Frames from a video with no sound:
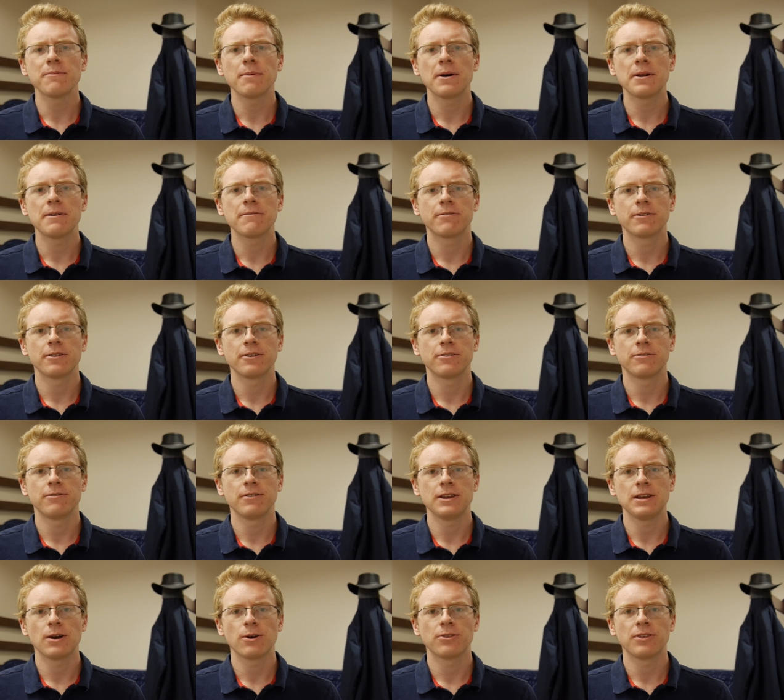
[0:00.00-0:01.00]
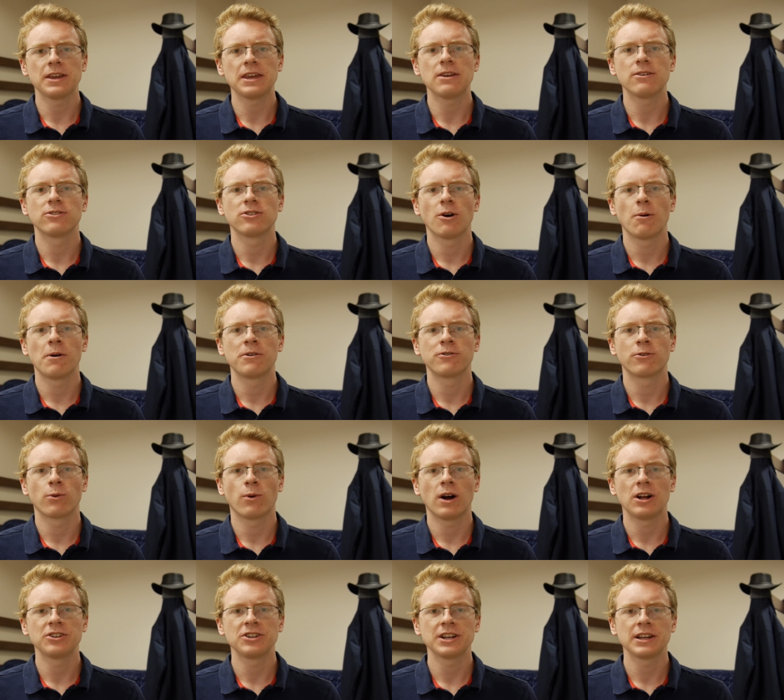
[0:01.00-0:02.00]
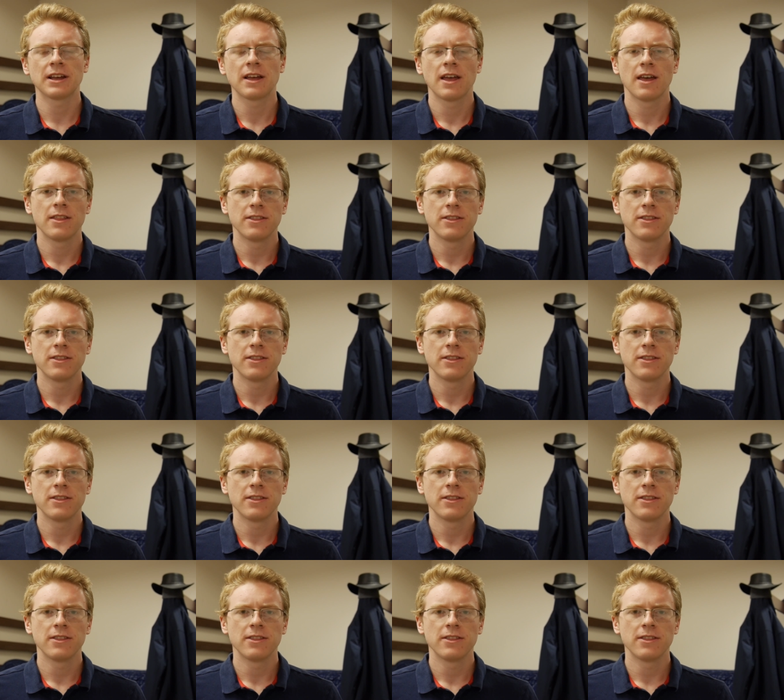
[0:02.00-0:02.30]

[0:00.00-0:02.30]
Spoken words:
about it for this video. Thank you so much for watching.